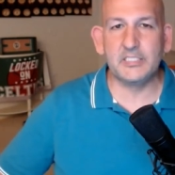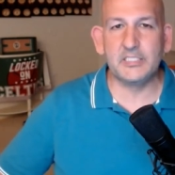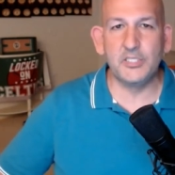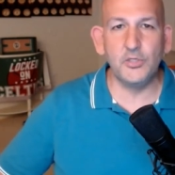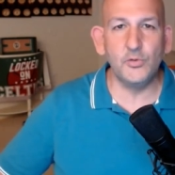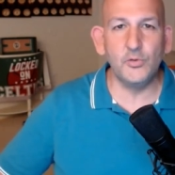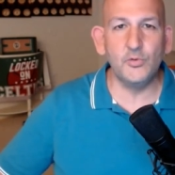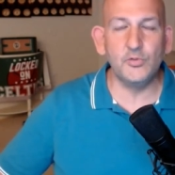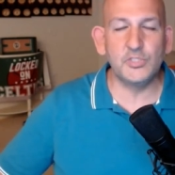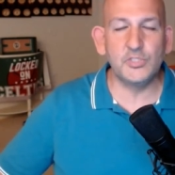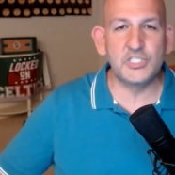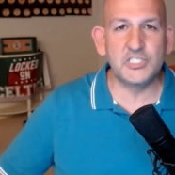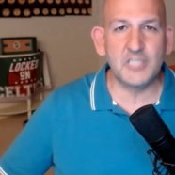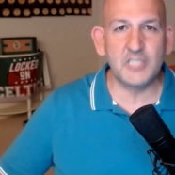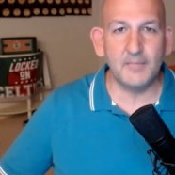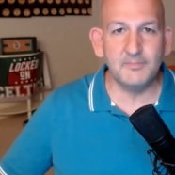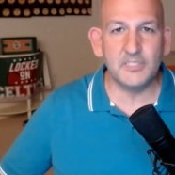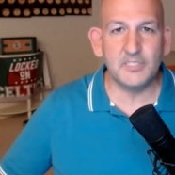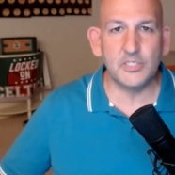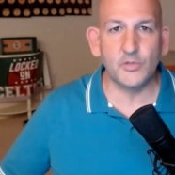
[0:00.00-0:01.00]
to
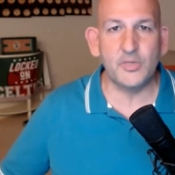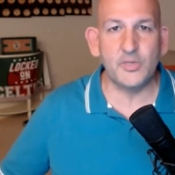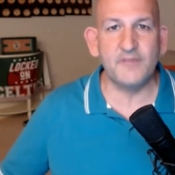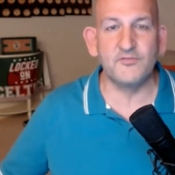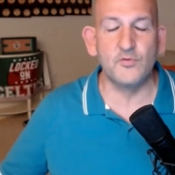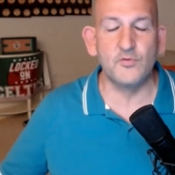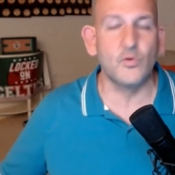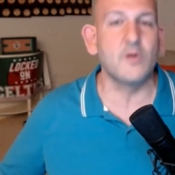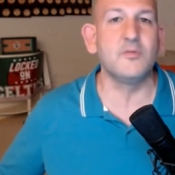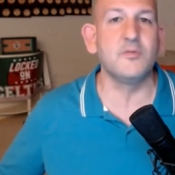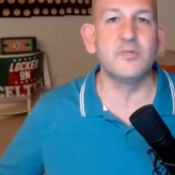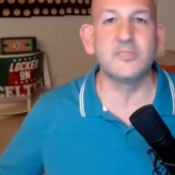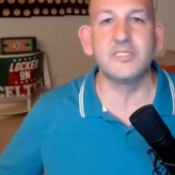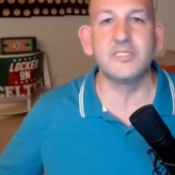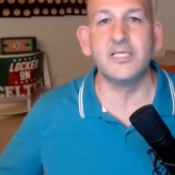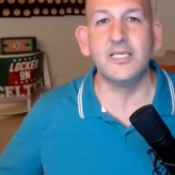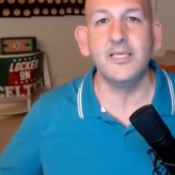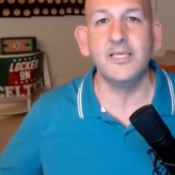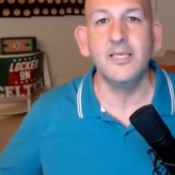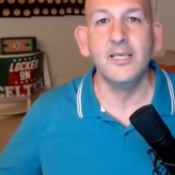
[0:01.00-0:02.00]
some degree of
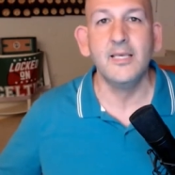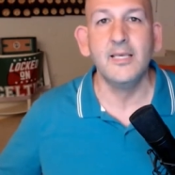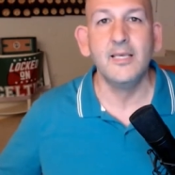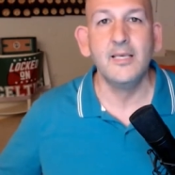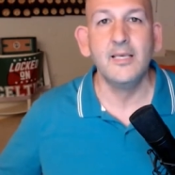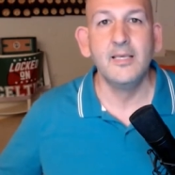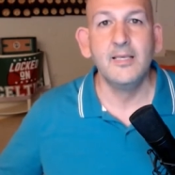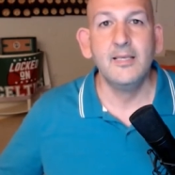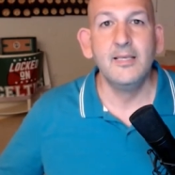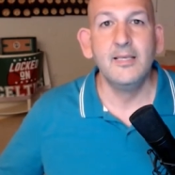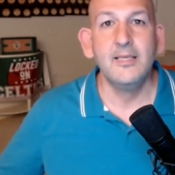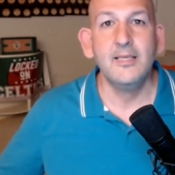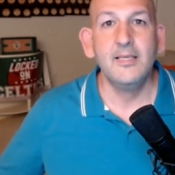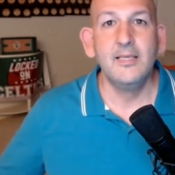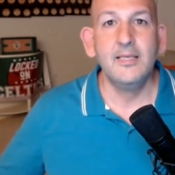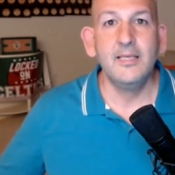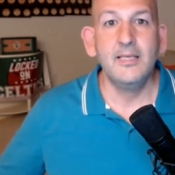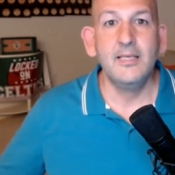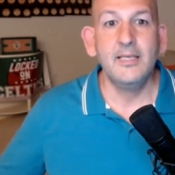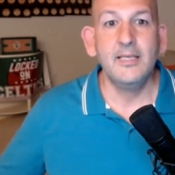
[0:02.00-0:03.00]
normalcy
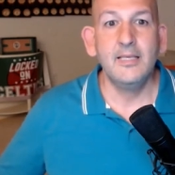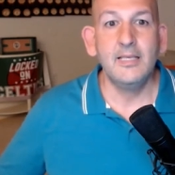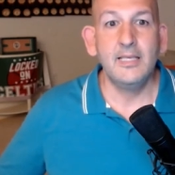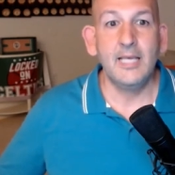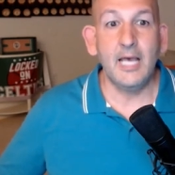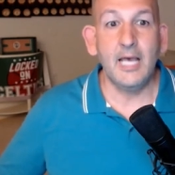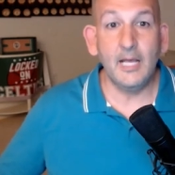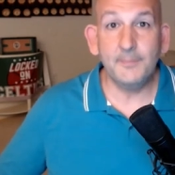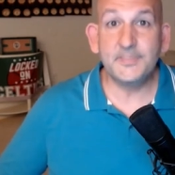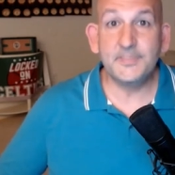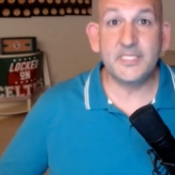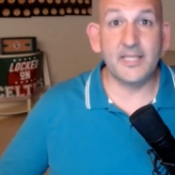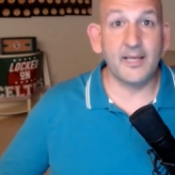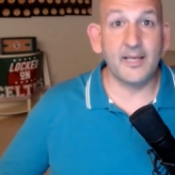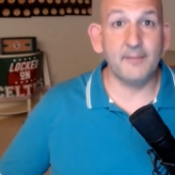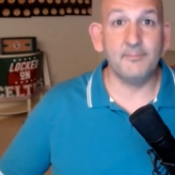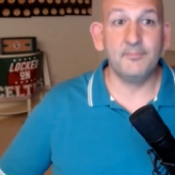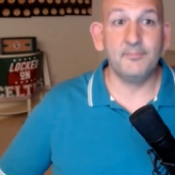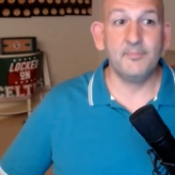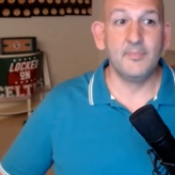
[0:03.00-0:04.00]
helps
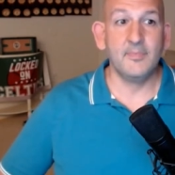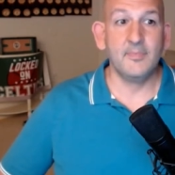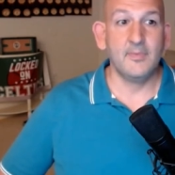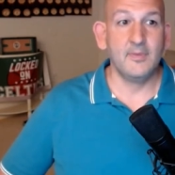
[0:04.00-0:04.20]
them.